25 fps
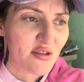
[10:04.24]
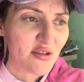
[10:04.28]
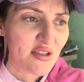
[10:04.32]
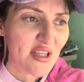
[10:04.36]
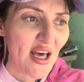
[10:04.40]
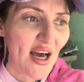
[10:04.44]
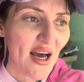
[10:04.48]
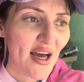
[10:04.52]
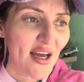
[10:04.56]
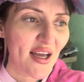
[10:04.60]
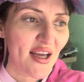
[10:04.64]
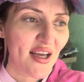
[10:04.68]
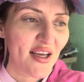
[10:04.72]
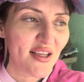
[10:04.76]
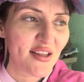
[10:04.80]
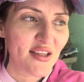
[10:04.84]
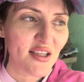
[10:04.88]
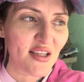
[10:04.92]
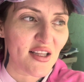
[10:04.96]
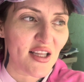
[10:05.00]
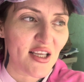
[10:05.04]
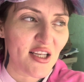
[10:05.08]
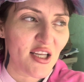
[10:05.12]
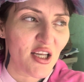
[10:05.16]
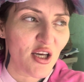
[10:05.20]
that. And the
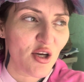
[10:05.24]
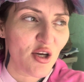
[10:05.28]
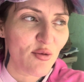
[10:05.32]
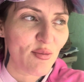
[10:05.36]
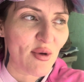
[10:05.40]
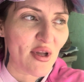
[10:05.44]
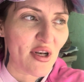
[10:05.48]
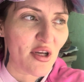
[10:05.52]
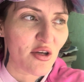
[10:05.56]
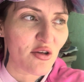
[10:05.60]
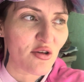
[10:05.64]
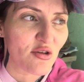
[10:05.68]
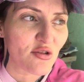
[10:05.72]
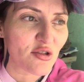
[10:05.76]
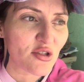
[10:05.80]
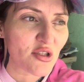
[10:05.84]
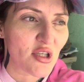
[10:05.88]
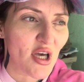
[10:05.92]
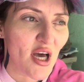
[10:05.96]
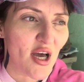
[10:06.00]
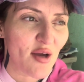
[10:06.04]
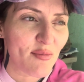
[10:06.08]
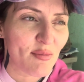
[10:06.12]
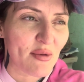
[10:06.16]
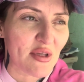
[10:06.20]
lady at Meta goes,
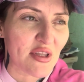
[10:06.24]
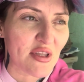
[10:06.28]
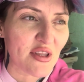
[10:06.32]
I mean,